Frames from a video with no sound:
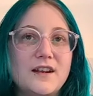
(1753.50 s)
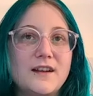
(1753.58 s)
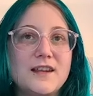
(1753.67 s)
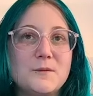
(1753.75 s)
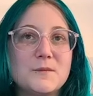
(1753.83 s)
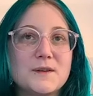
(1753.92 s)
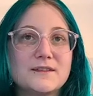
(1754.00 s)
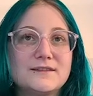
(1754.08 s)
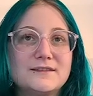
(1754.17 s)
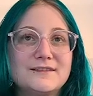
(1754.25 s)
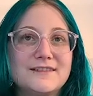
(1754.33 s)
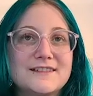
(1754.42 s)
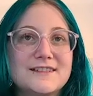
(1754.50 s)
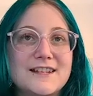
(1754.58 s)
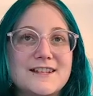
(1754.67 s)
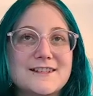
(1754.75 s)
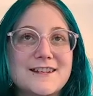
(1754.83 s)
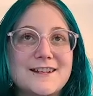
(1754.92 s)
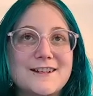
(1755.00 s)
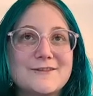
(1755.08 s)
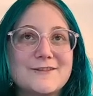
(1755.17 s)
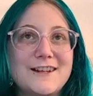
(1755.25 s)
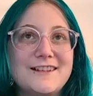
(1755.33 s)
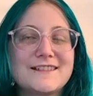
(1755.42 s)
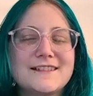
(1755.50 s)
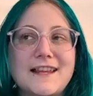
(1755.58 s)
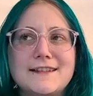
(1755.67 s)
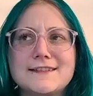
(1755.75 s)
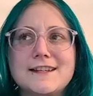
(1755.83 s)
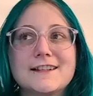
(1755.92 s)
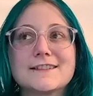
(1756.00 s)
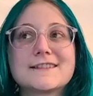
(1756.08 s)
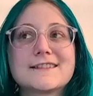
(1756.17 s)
keep you satiated, right? Satiated.